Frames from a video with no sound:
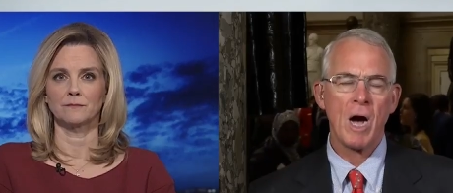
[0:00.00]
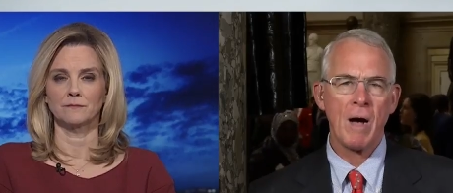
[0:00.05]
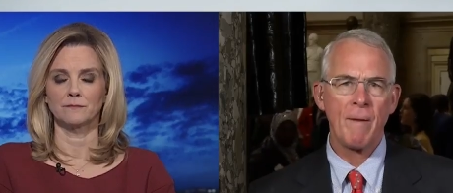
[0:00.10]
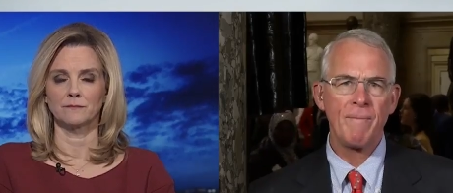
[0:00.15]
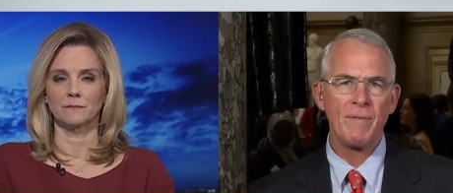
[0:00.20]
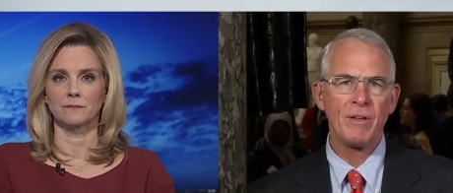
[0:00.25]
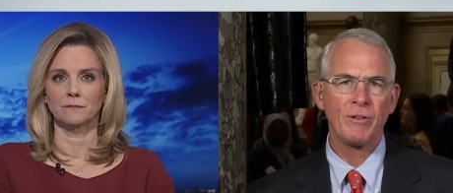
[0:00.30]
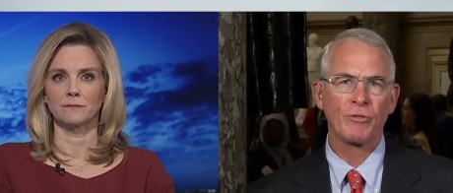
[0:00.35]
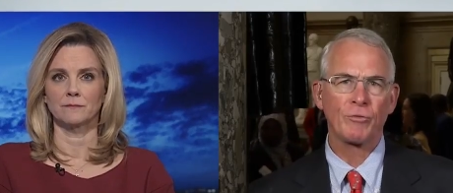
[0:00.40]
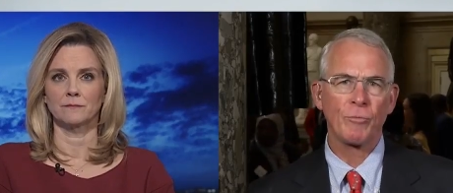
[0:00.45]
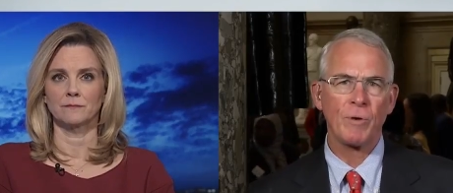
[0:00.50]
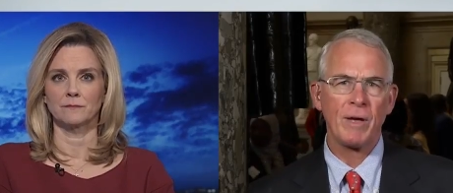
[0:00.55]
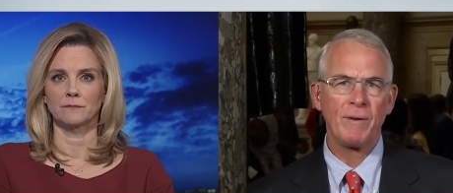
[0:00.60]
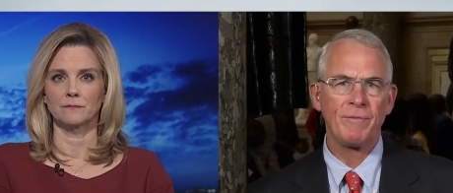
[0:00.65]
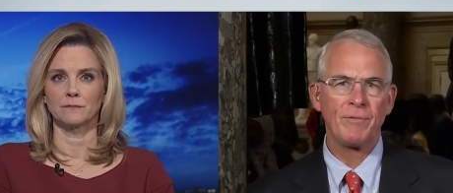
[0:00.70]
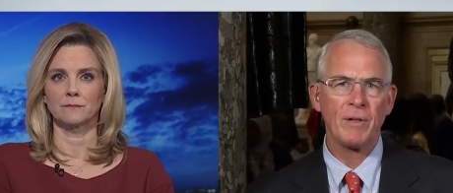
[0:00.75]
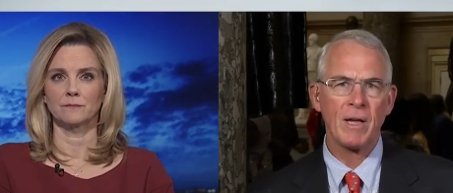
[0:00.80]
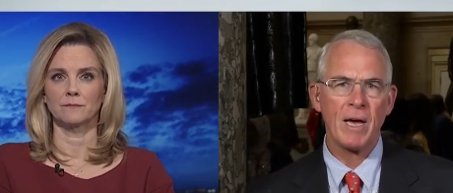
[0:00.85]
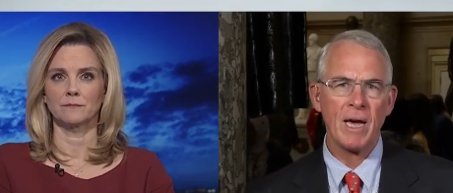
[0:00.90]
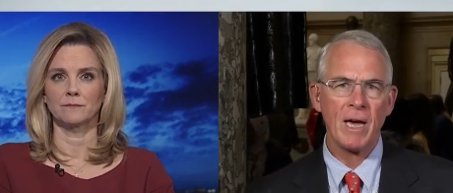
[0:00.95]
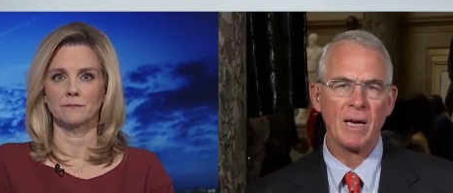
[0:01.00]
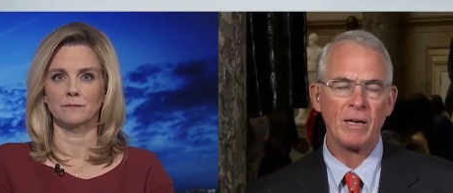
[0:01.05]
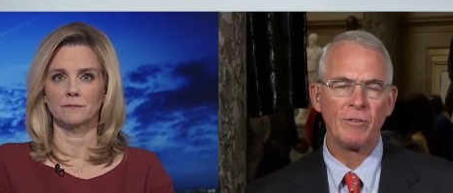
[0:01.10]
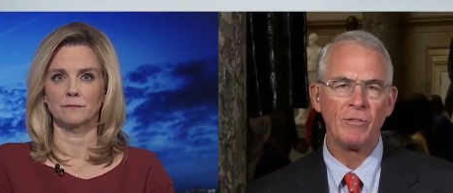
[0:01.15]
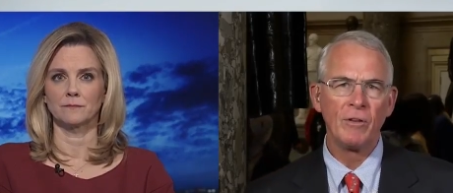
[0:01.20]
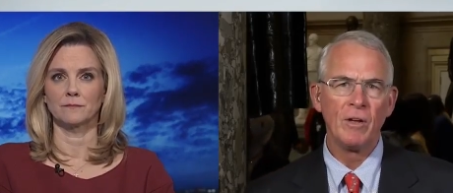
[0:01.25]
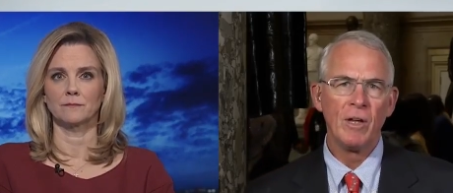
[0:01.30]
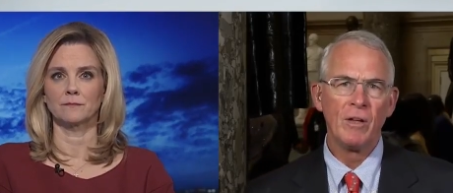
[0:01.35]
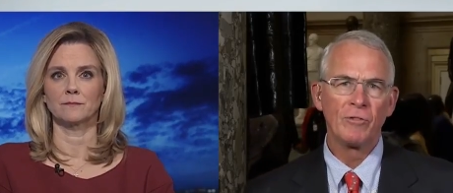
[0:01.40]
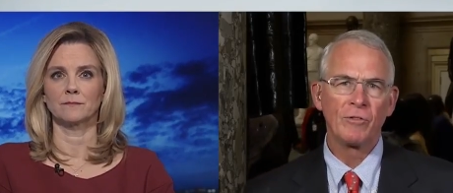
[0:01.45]
Speaker 1: obvious red
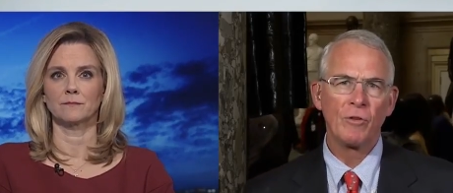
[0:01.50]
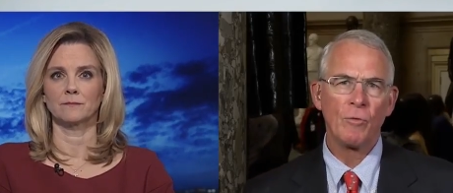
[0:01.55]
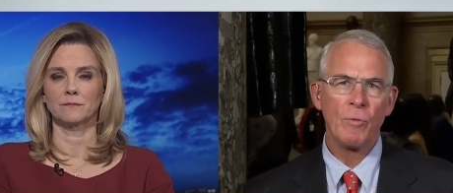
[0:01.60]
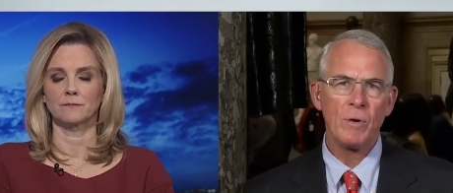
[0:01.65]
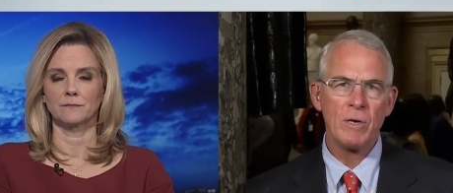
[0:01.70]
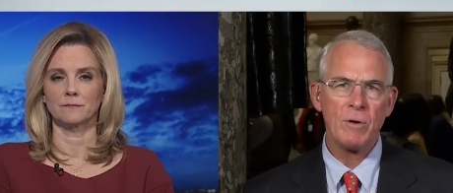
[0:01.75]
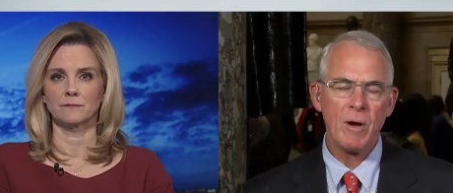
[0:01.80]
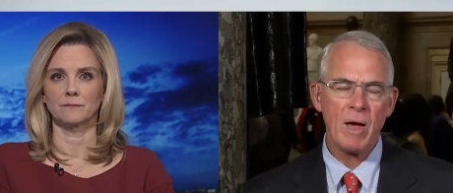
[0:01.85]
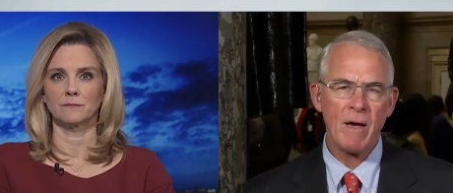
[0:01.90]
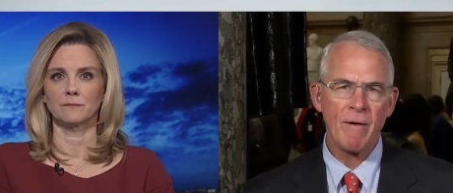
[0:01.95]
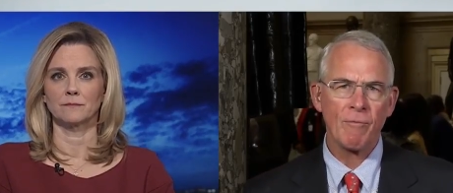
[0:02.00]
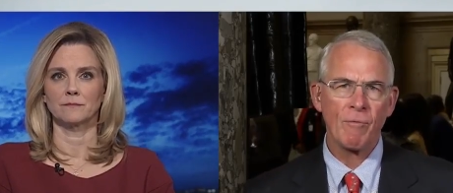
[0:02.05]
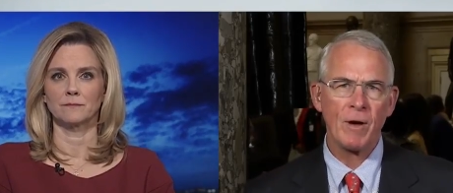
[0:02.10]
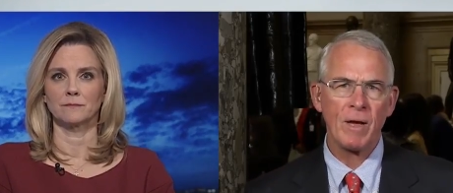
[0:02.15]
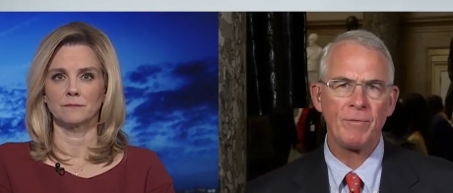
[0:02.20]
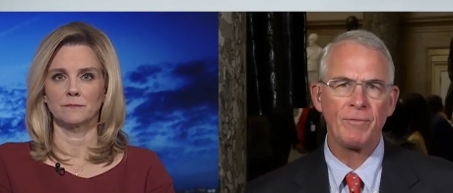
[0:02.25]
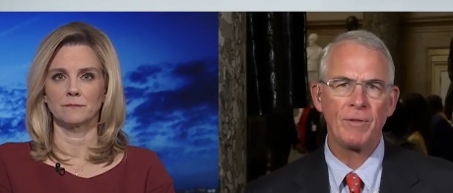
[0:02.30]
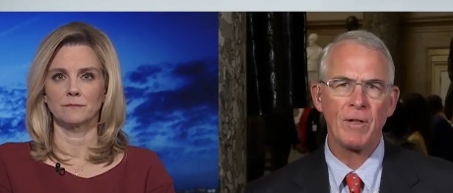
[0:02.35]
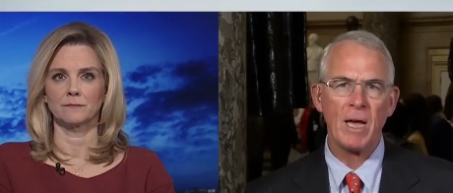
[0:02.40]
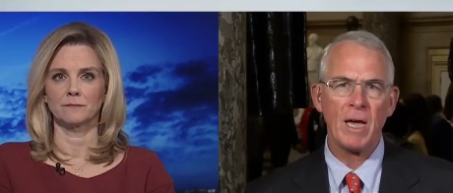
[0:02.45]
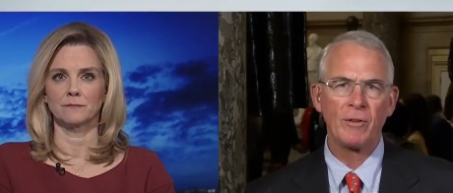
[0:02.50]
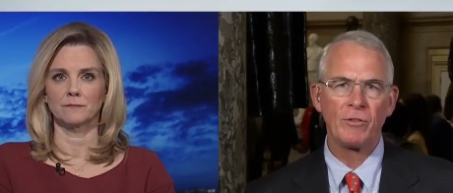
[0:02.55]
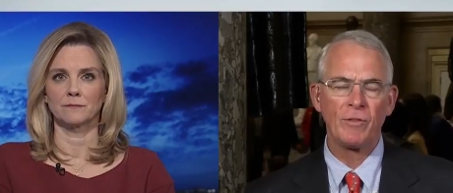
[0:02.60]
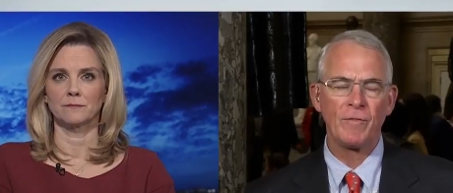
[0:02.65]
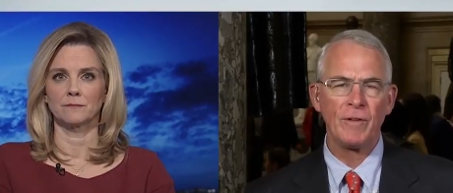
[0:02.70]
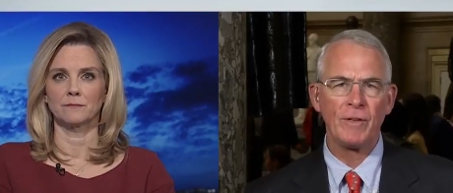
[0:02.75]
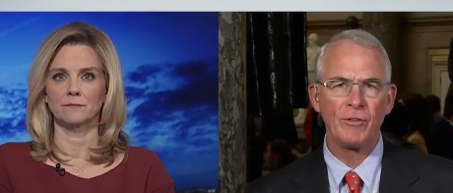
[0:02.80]
flags. So when you have red flags of